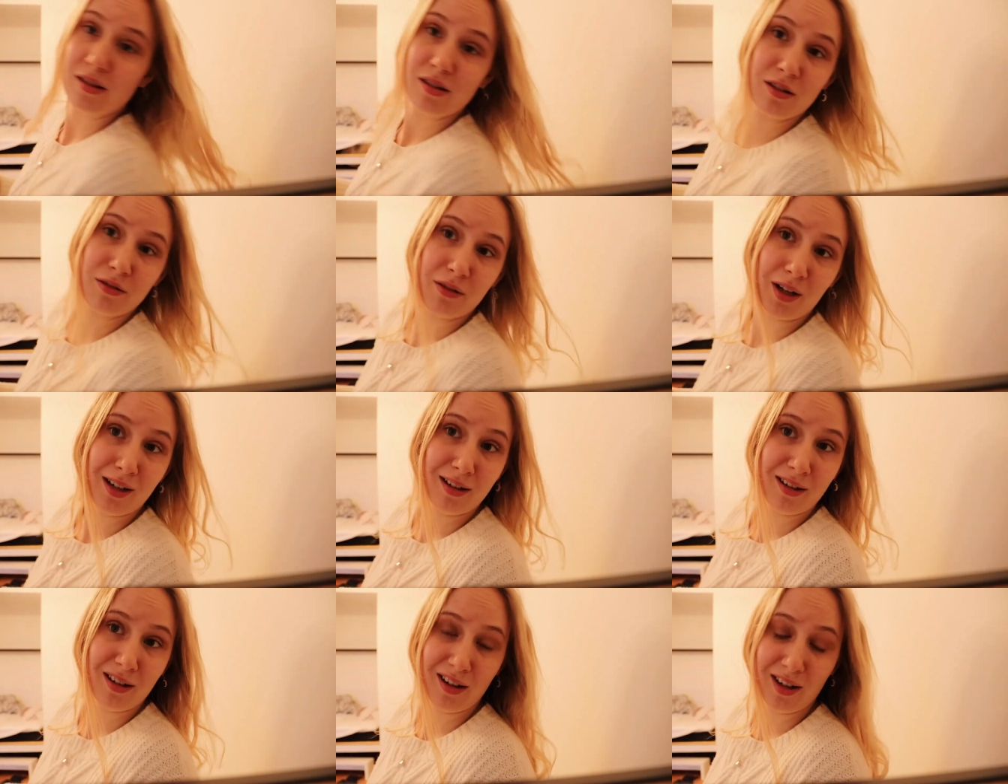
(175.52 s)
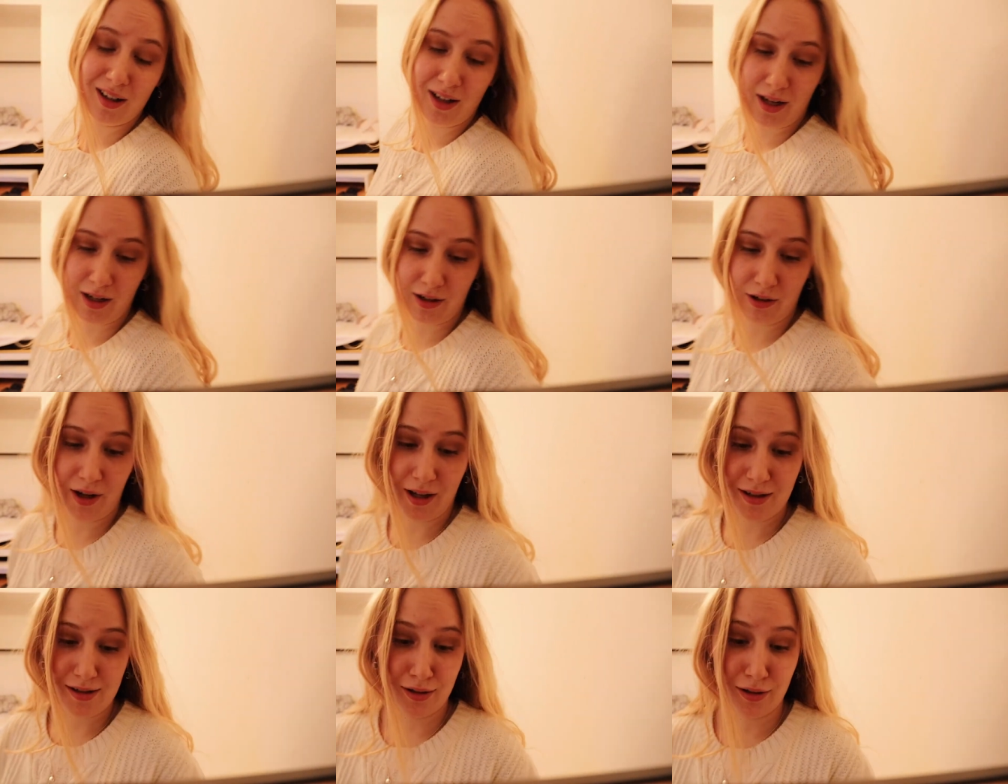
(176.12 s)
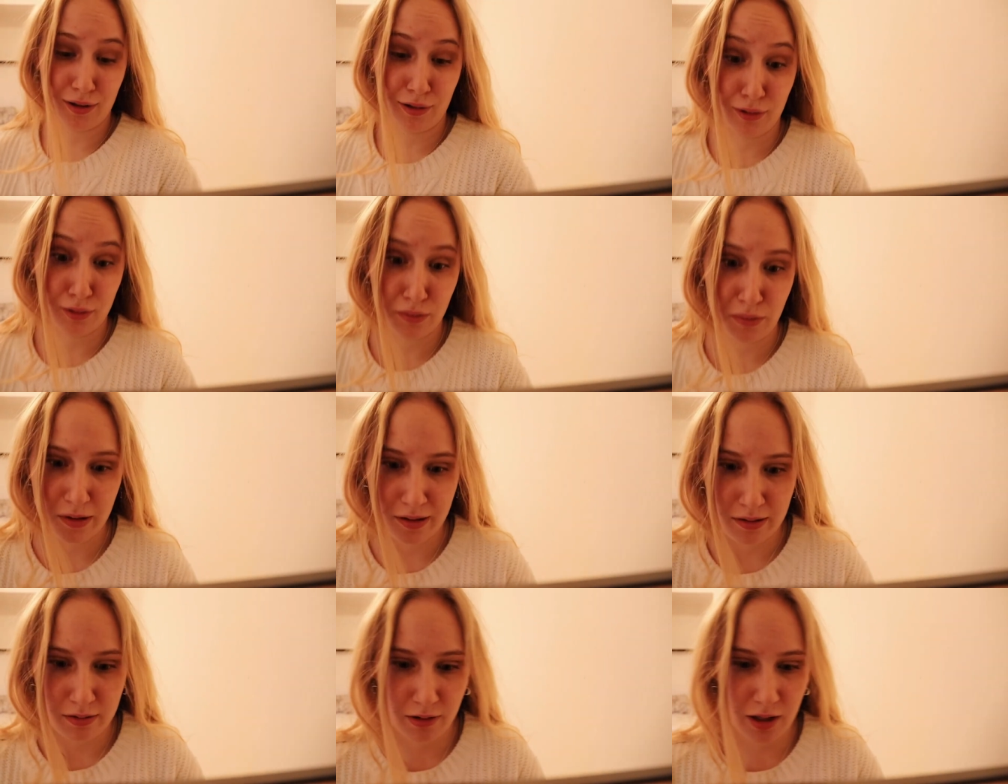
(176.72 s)
a straightener and I don't know how to curl
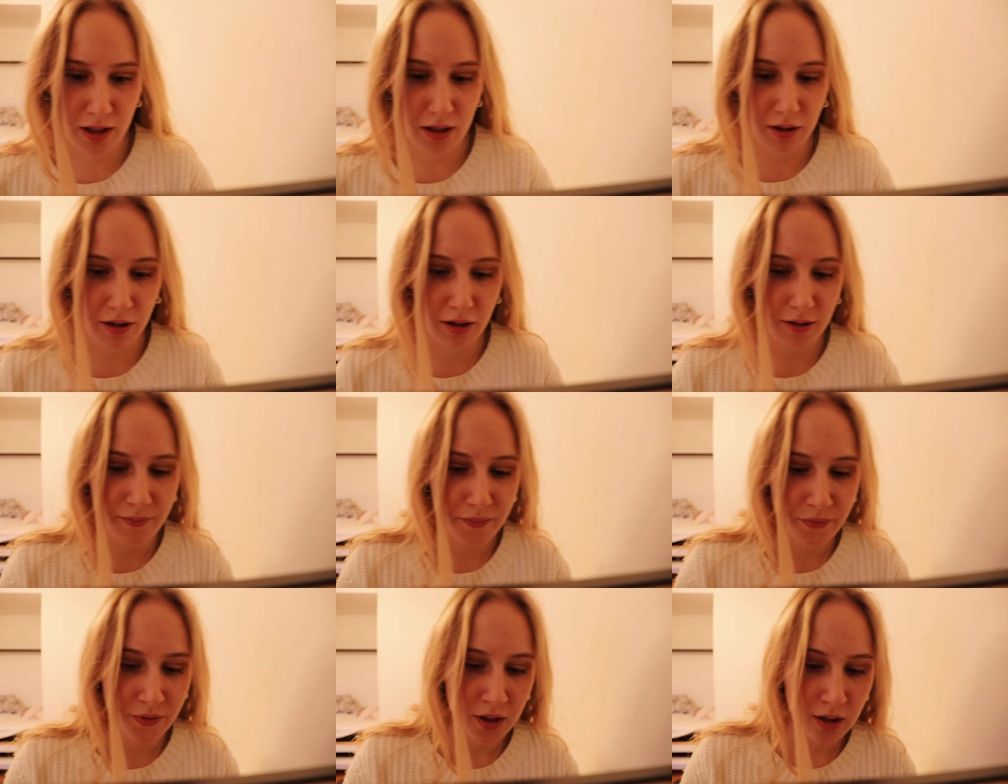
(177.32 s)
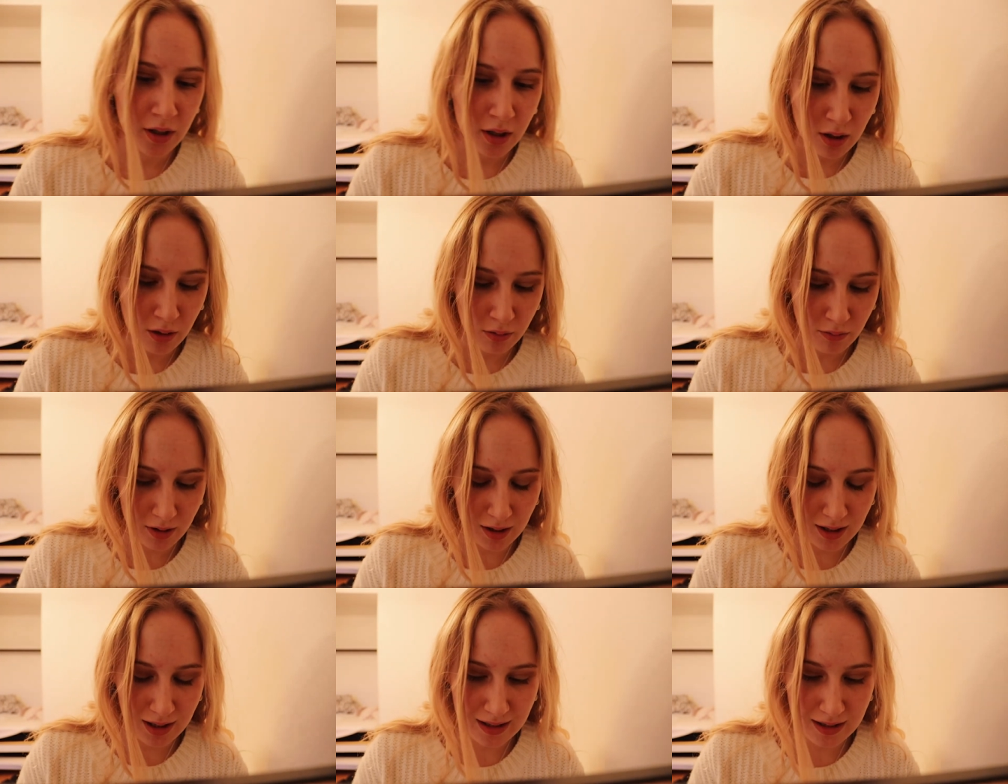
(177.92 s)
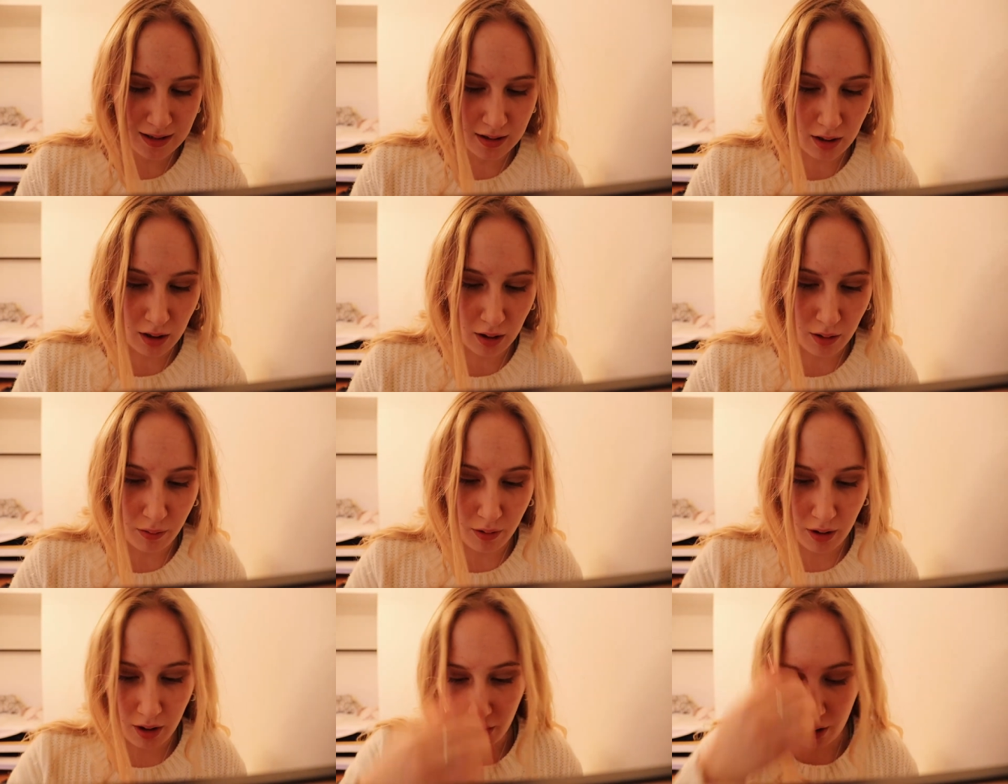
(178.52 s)
the straightener really,
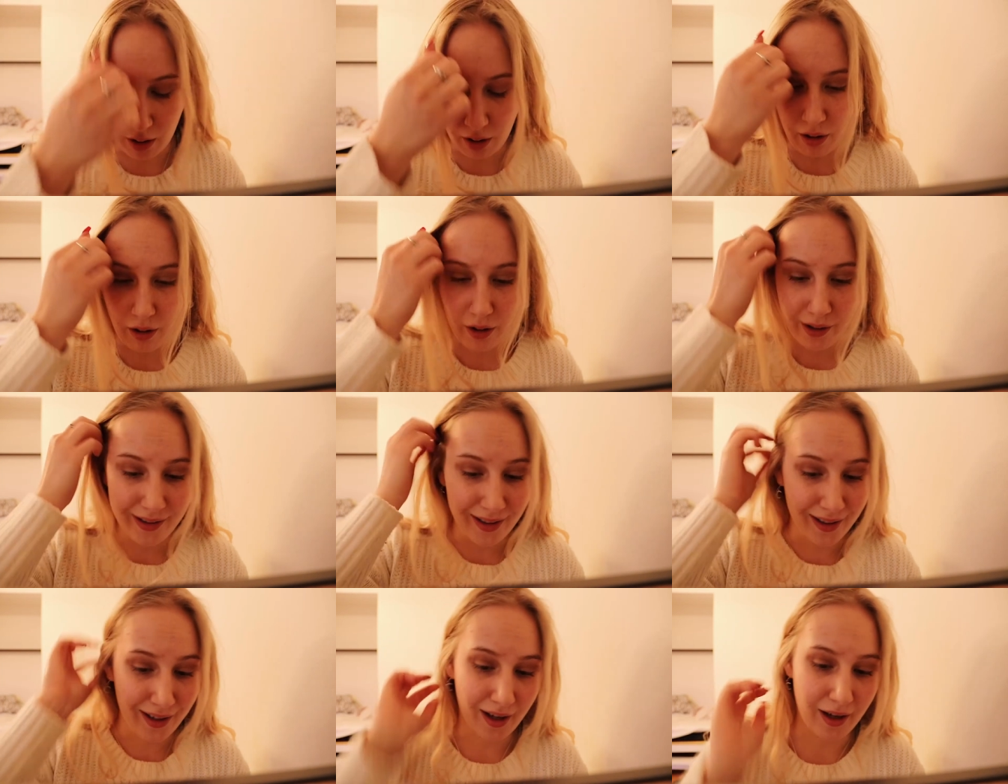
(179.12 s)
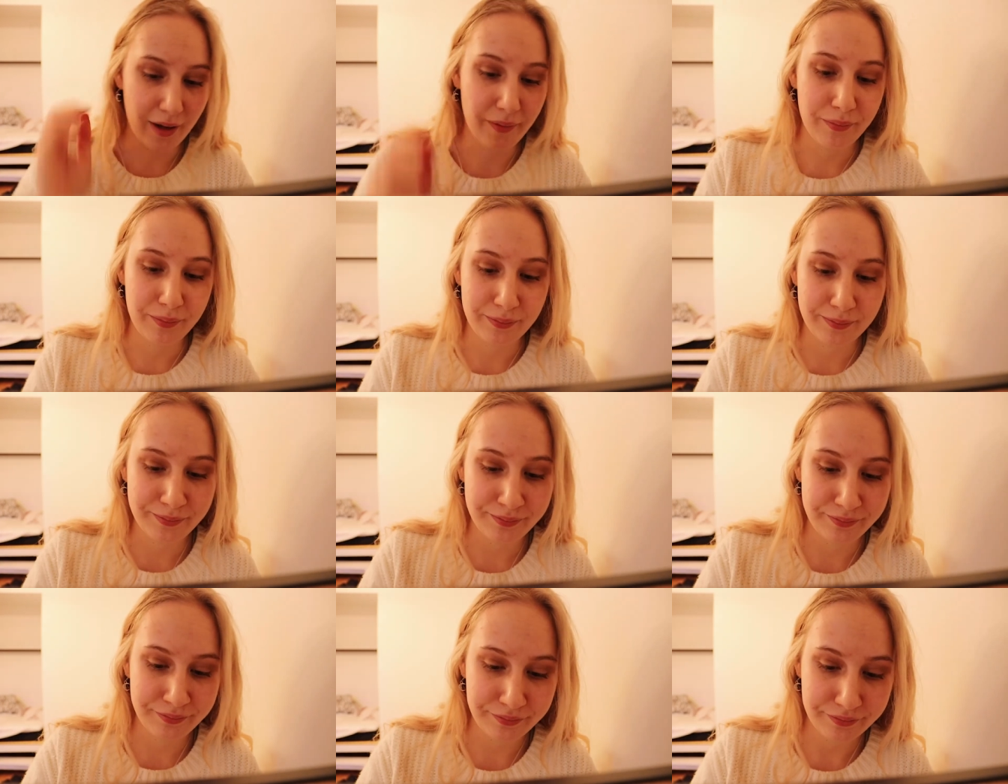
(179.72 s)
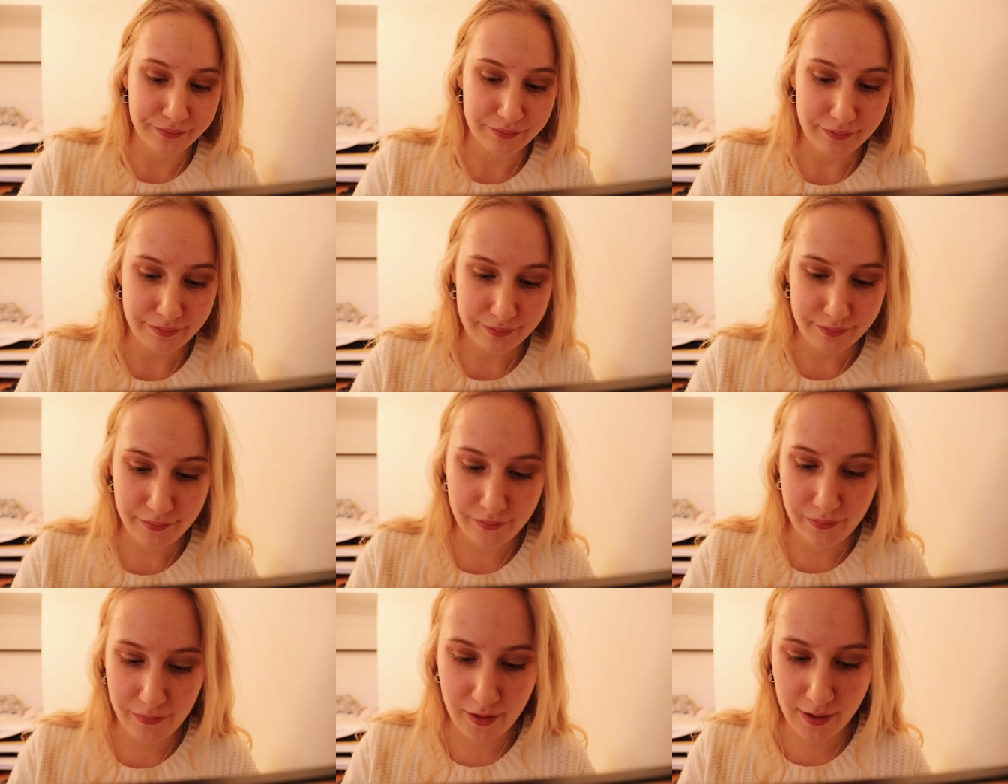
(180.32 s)
so uh, yeah,
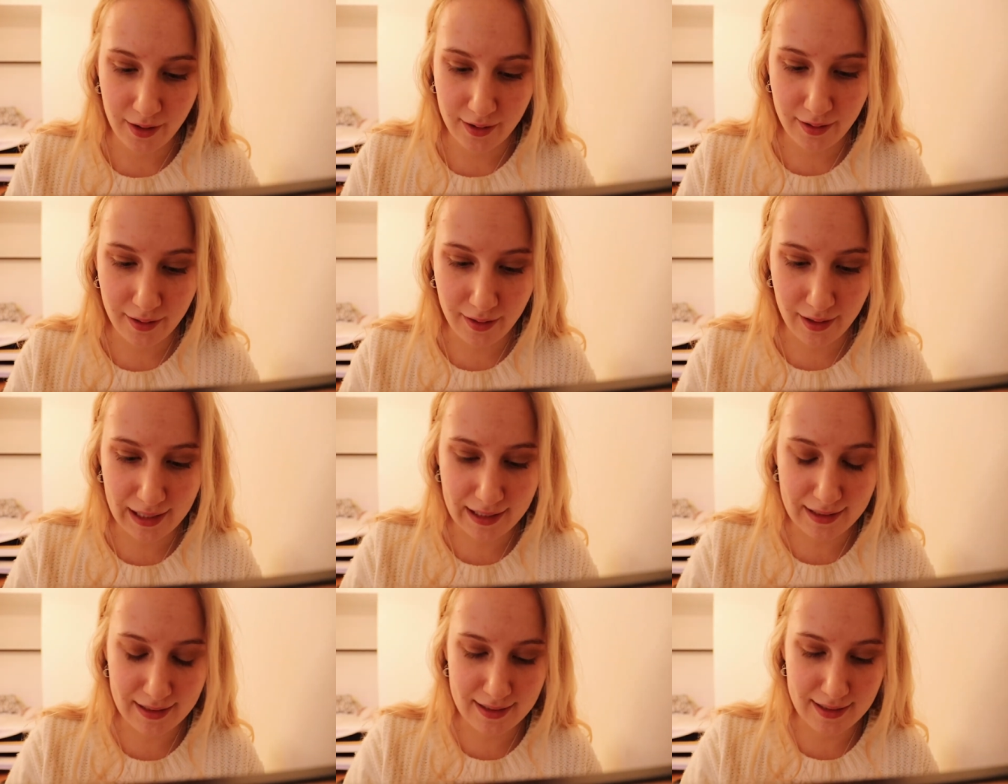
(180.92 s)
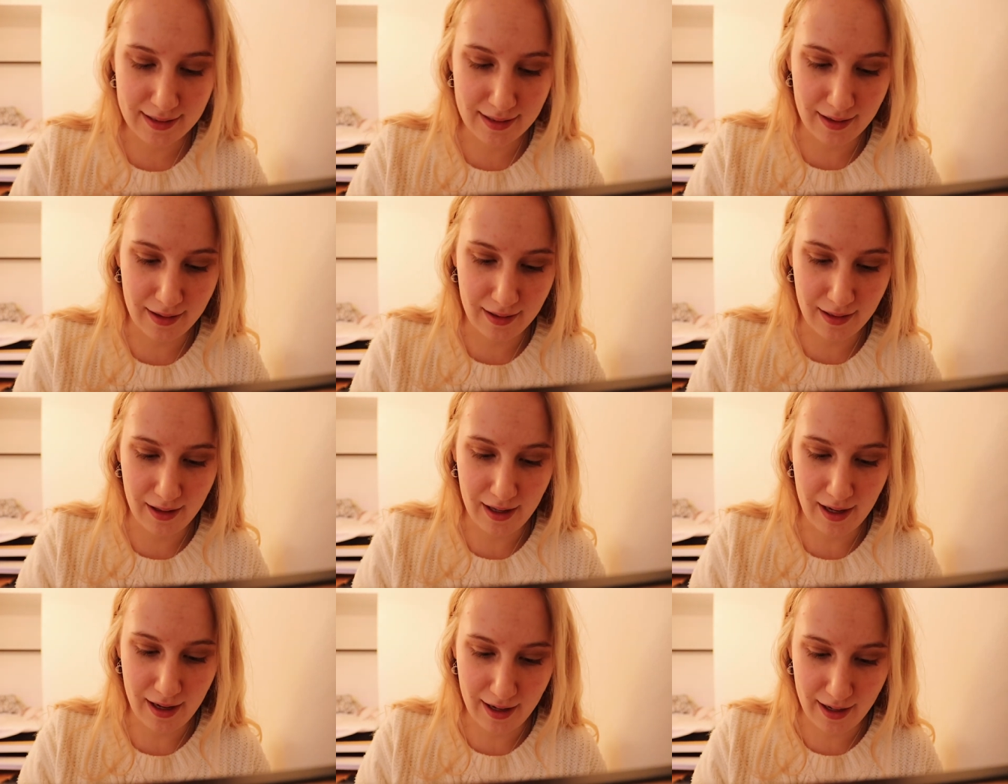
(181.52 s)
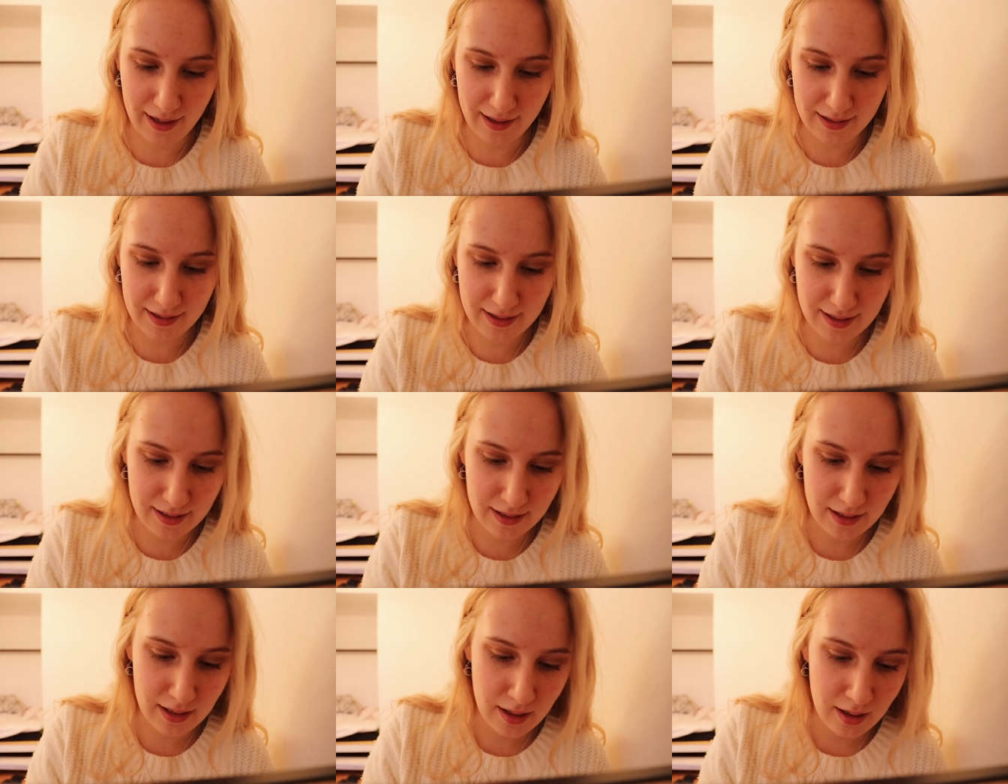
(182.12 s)
that's
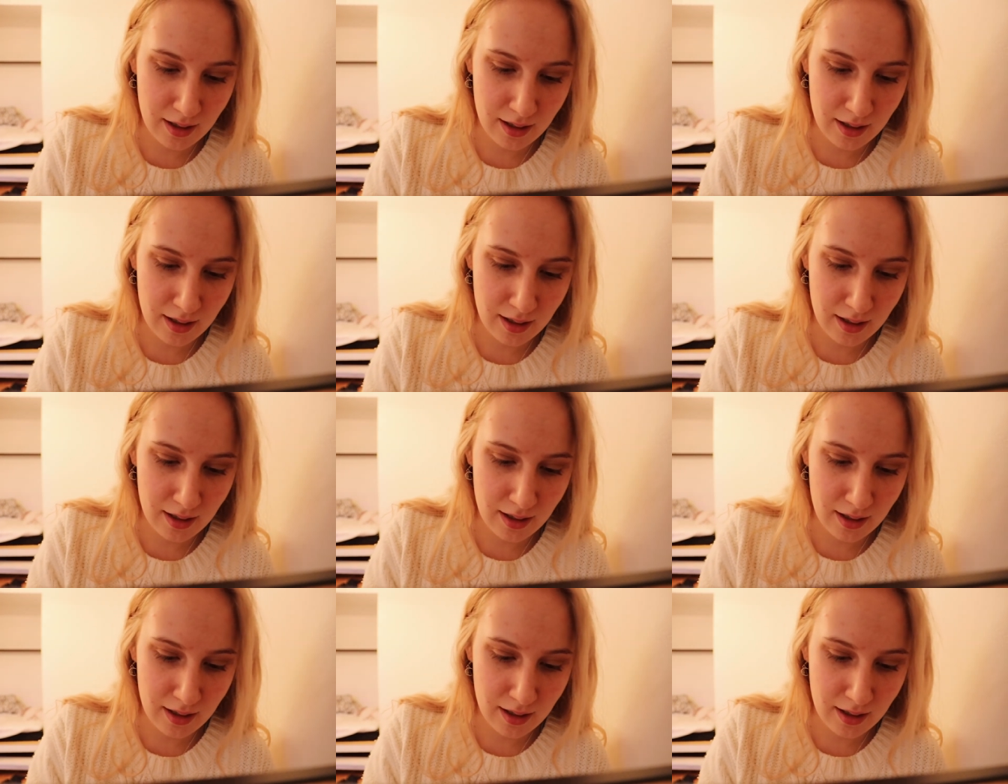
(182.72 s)
that.